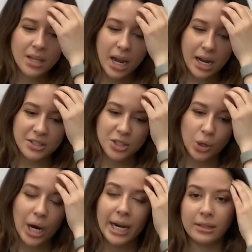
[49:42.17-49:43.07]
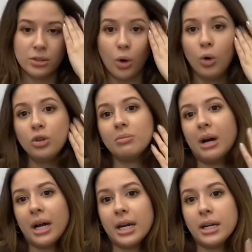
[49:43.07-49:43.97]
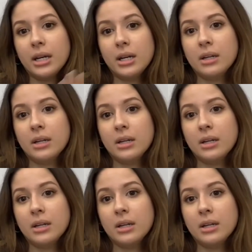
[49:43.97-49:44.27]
And so I told my